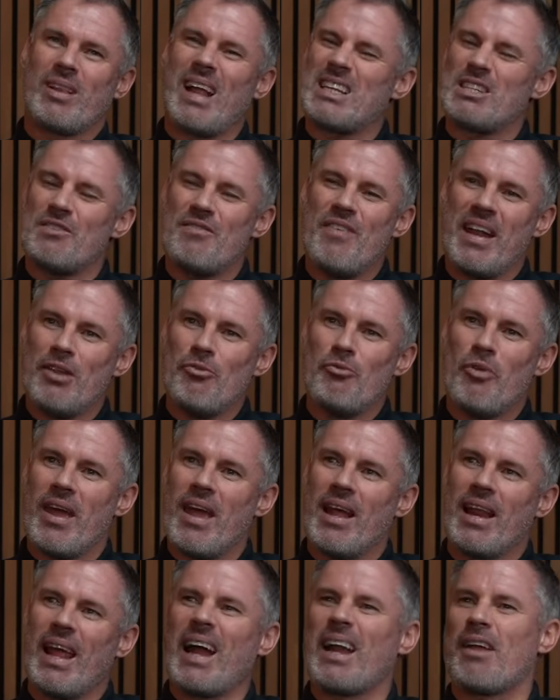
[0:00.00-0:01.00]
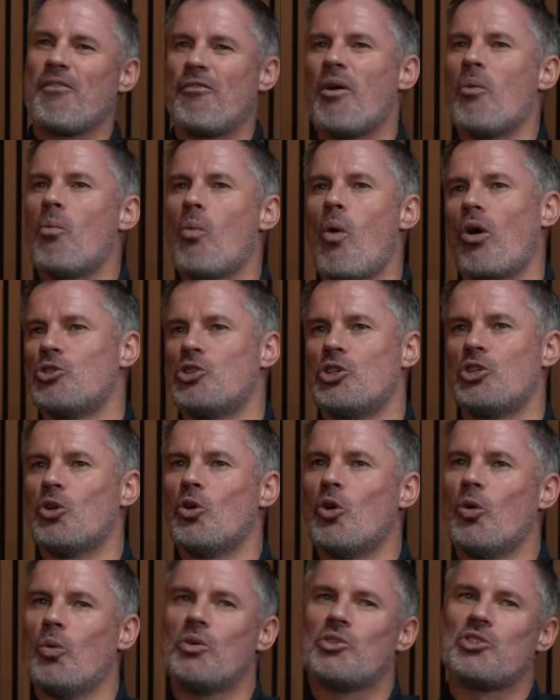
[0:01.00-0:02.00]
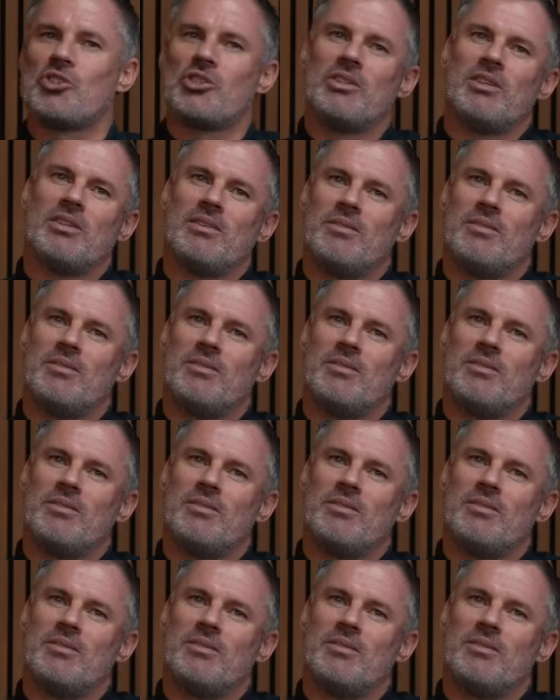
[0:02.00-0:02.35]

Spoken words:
that's very rarely, and if it was, you'd always